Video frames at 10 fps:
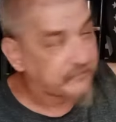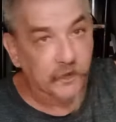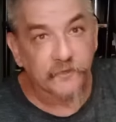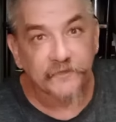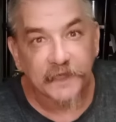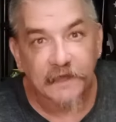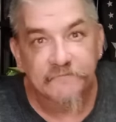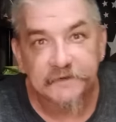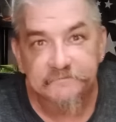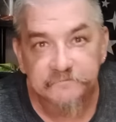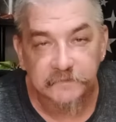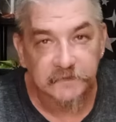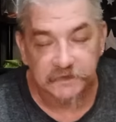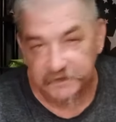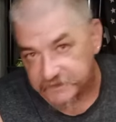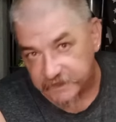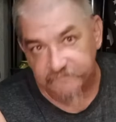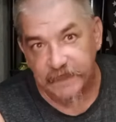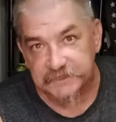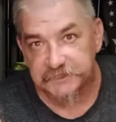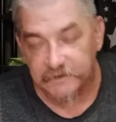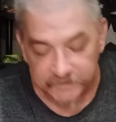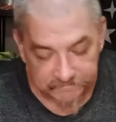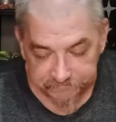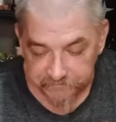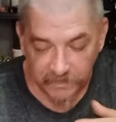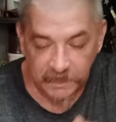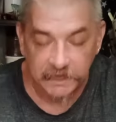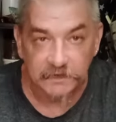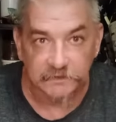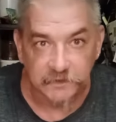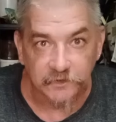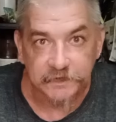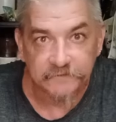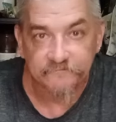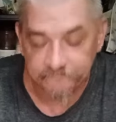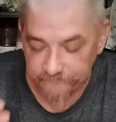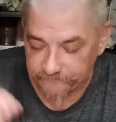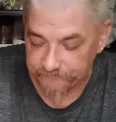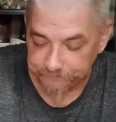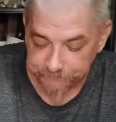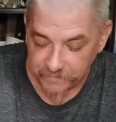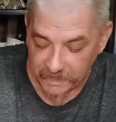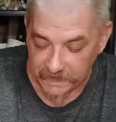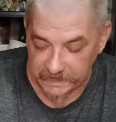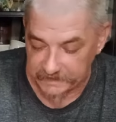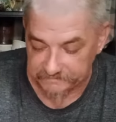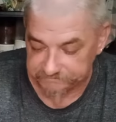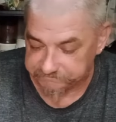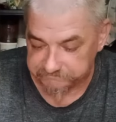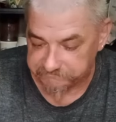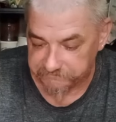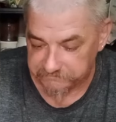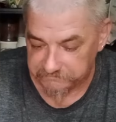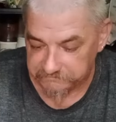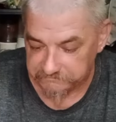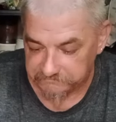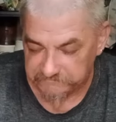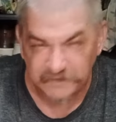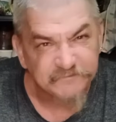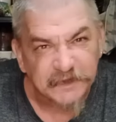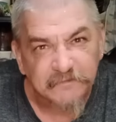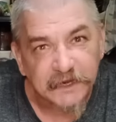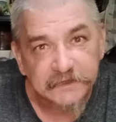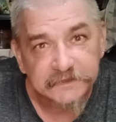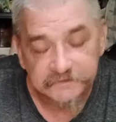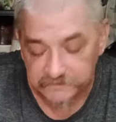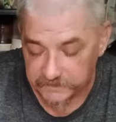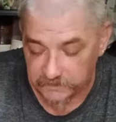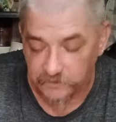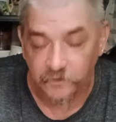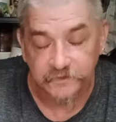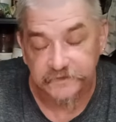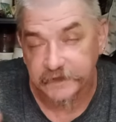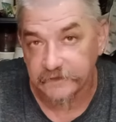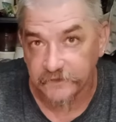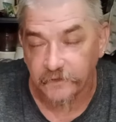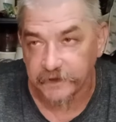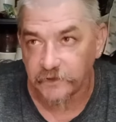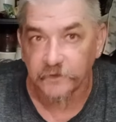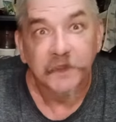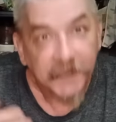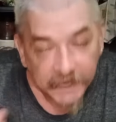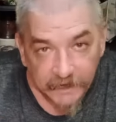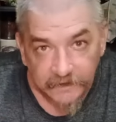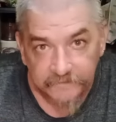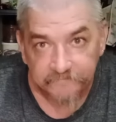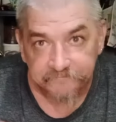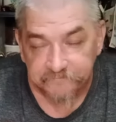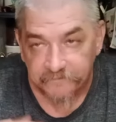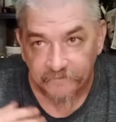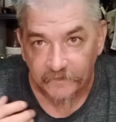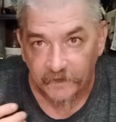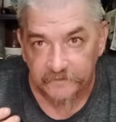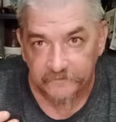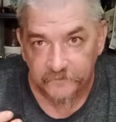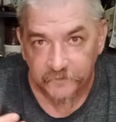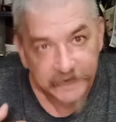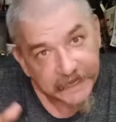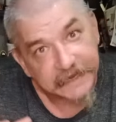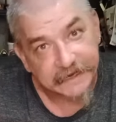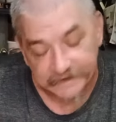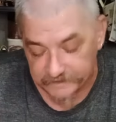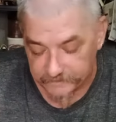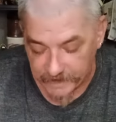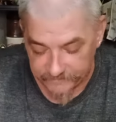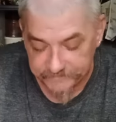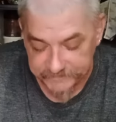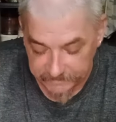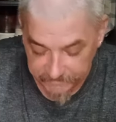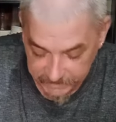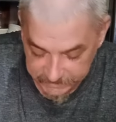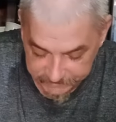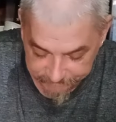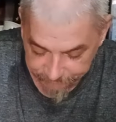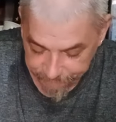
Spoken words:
throw it in the oven because it's a convection oven. It'll cook it in 15 minutes because it's already cooked. It'll reheat it in about 15 minutes.